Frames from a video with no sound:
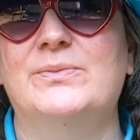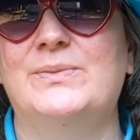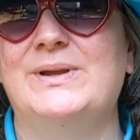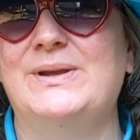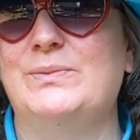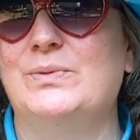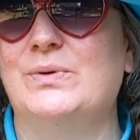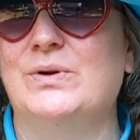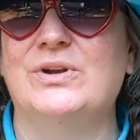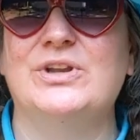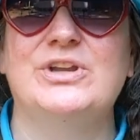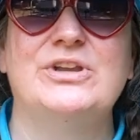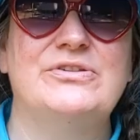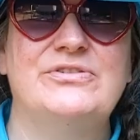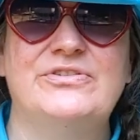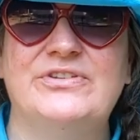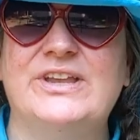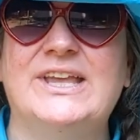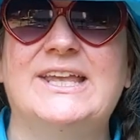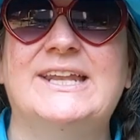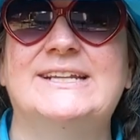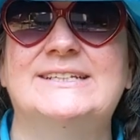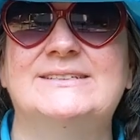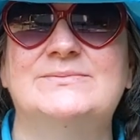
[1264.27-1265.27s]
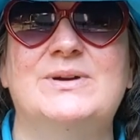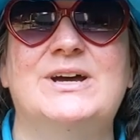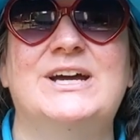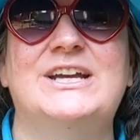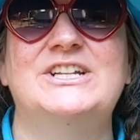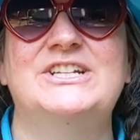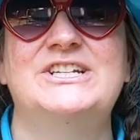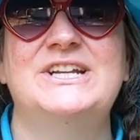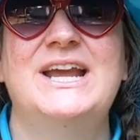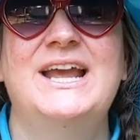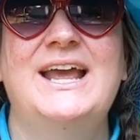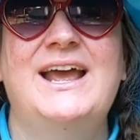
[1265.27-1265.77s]
and we weren't using it as
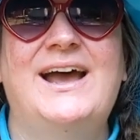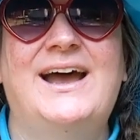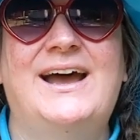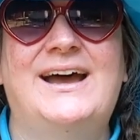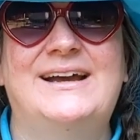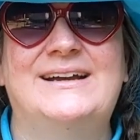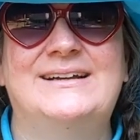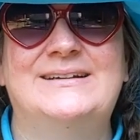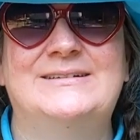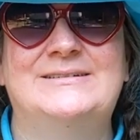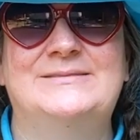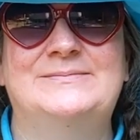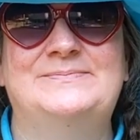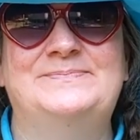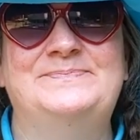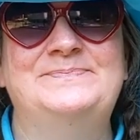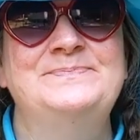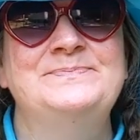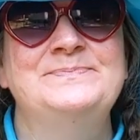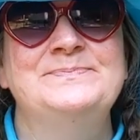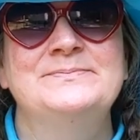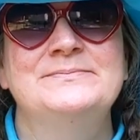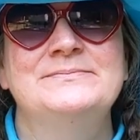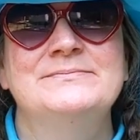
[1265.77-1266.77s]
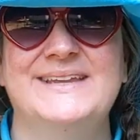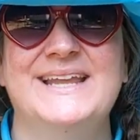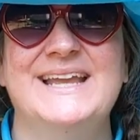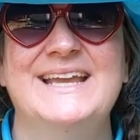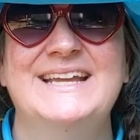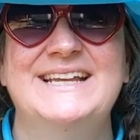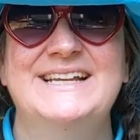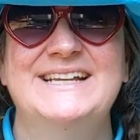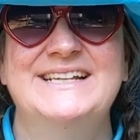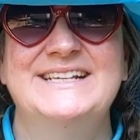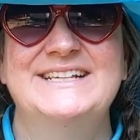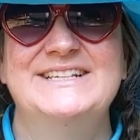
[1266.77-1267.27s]
much um,
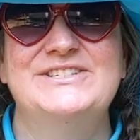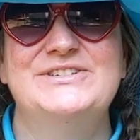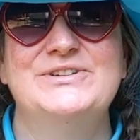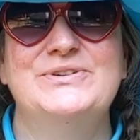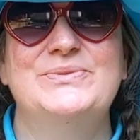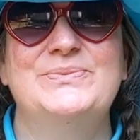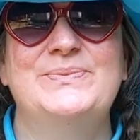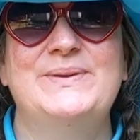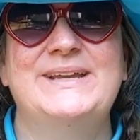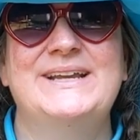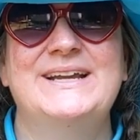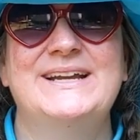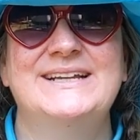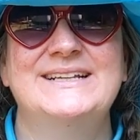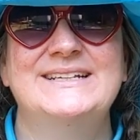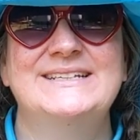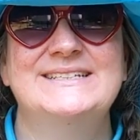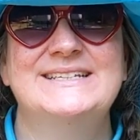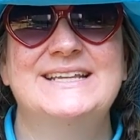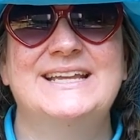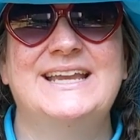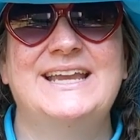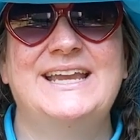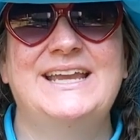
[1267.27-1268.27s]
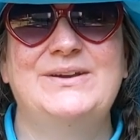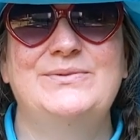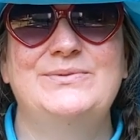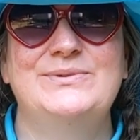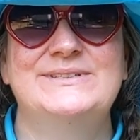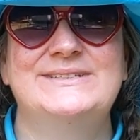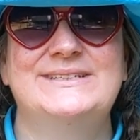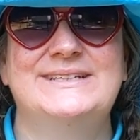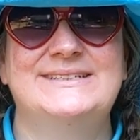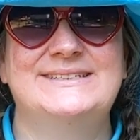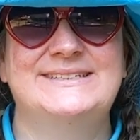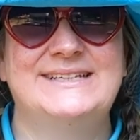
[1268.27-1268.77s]
so because it
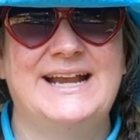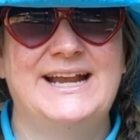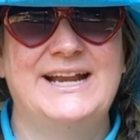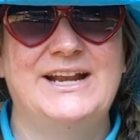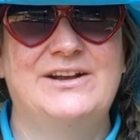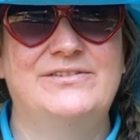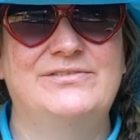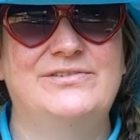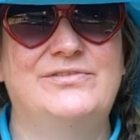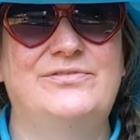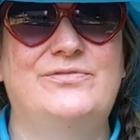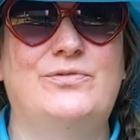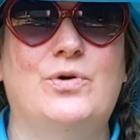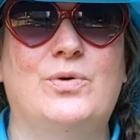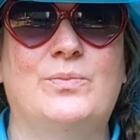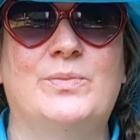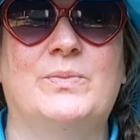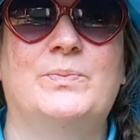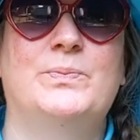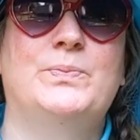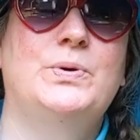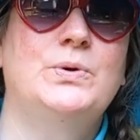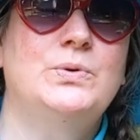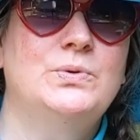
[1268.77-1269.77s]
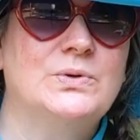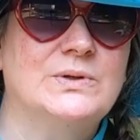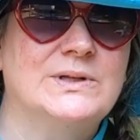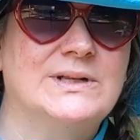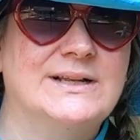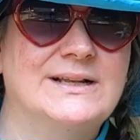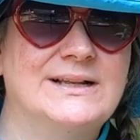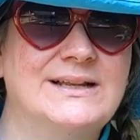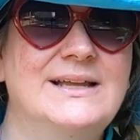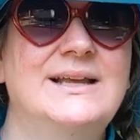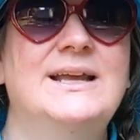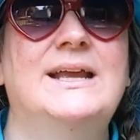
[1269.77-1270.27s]
was the site of a former
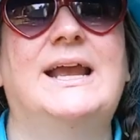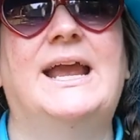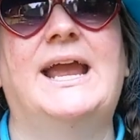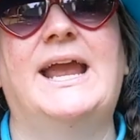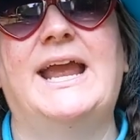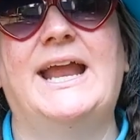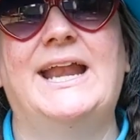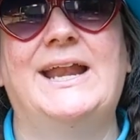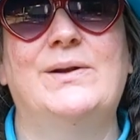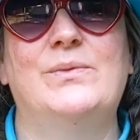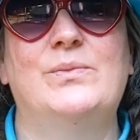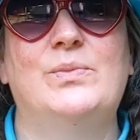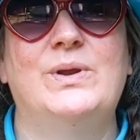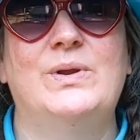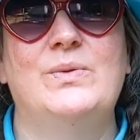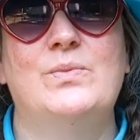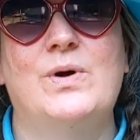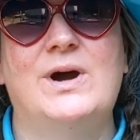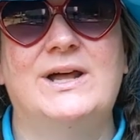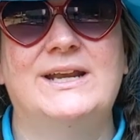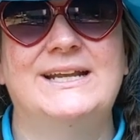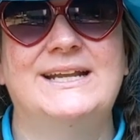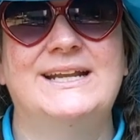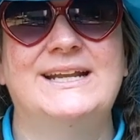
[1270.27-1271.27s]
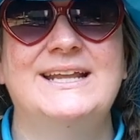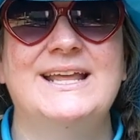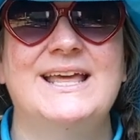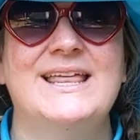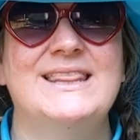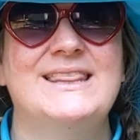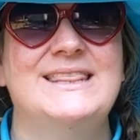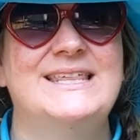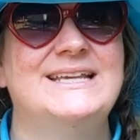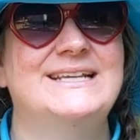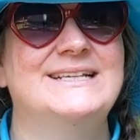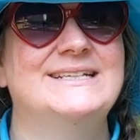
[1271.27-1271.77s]
pool and we wanted
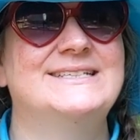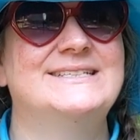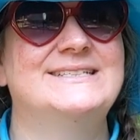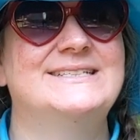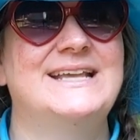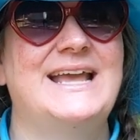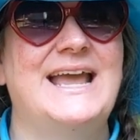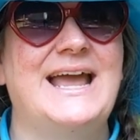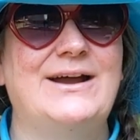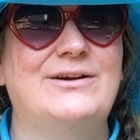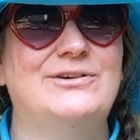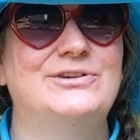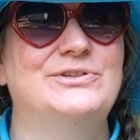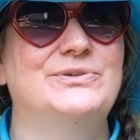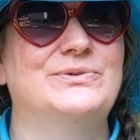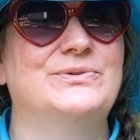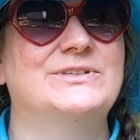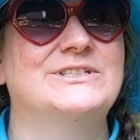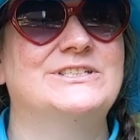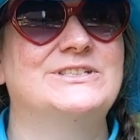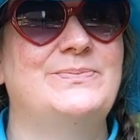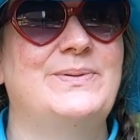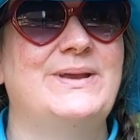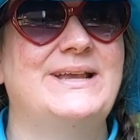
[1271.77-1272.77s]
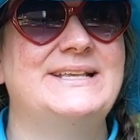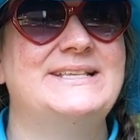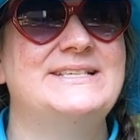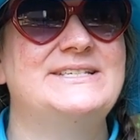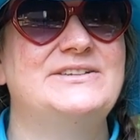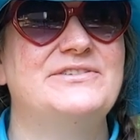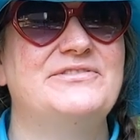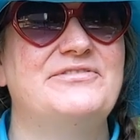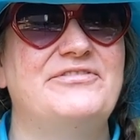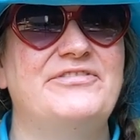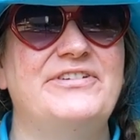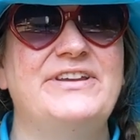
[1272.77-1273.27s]
this outdoor space
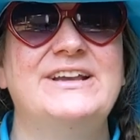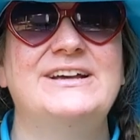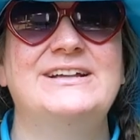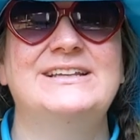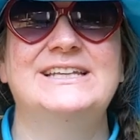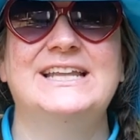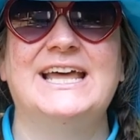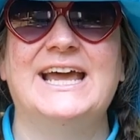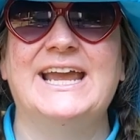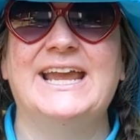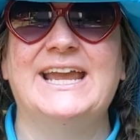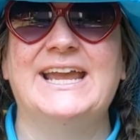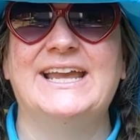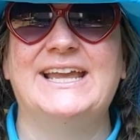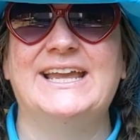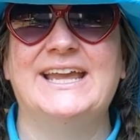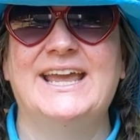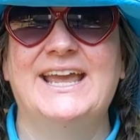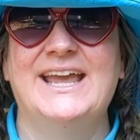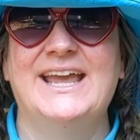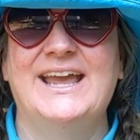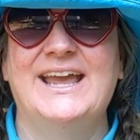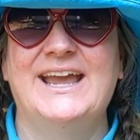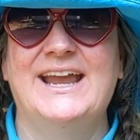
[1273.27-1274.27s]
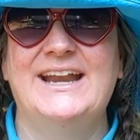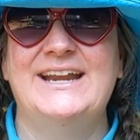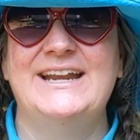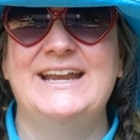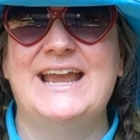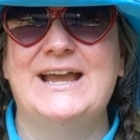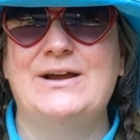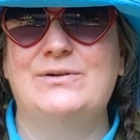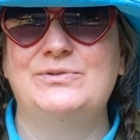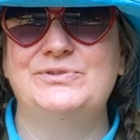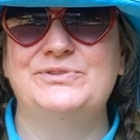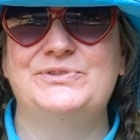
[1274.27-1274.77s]
to feel like an
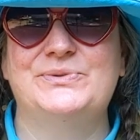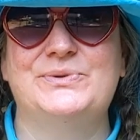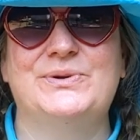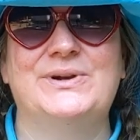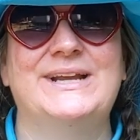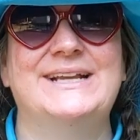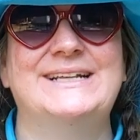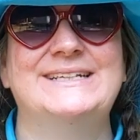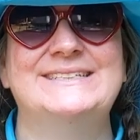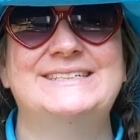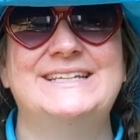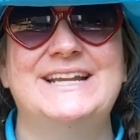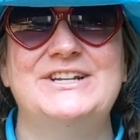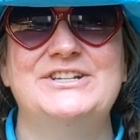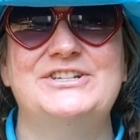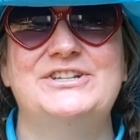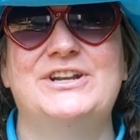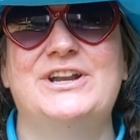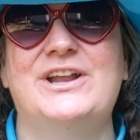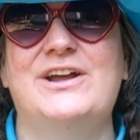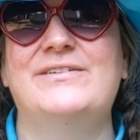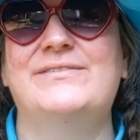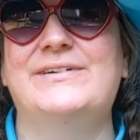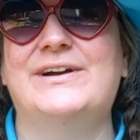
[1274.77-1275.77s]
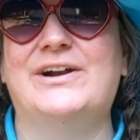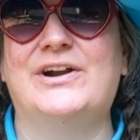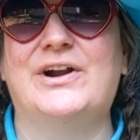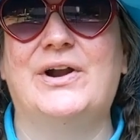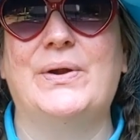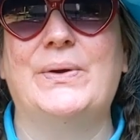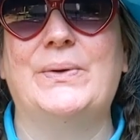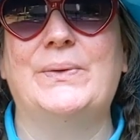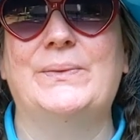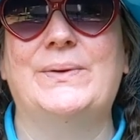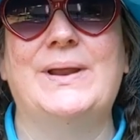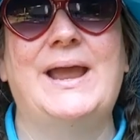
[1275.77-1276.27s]
outdoor extension of our
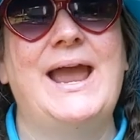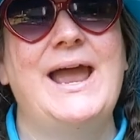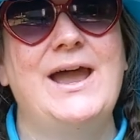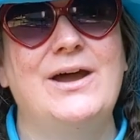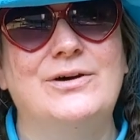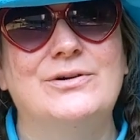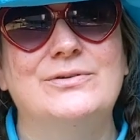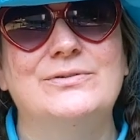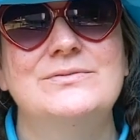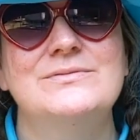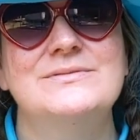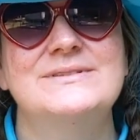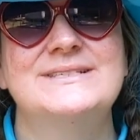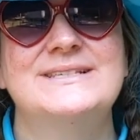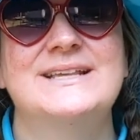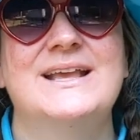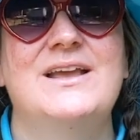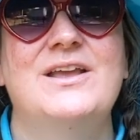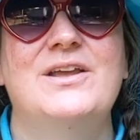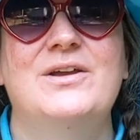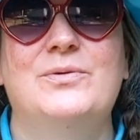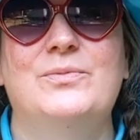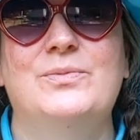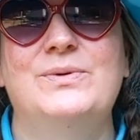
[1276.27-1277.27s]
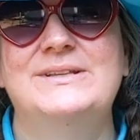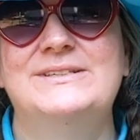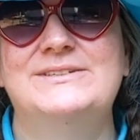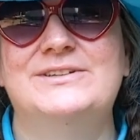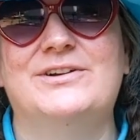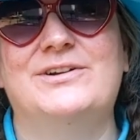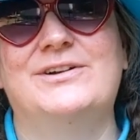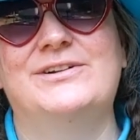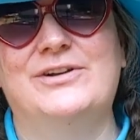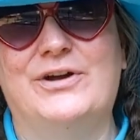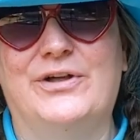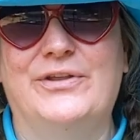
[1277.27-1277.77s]
own house, we
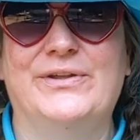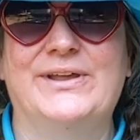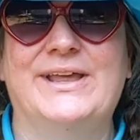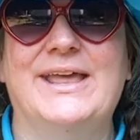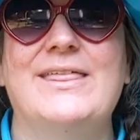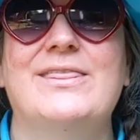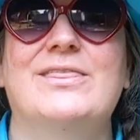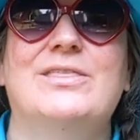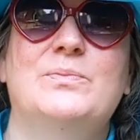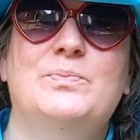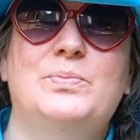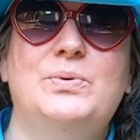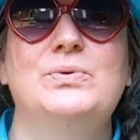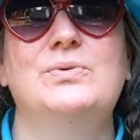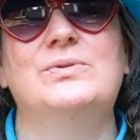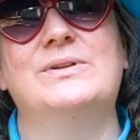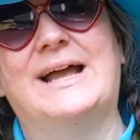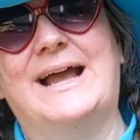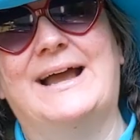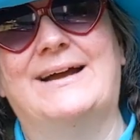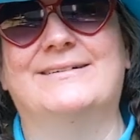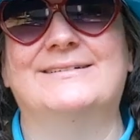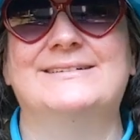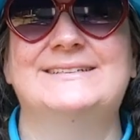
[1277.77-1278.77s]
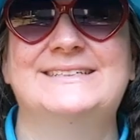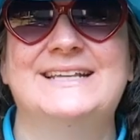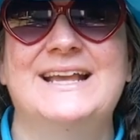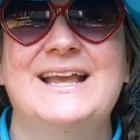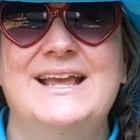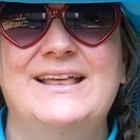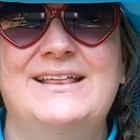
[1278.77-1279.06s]
started calling it the pool house.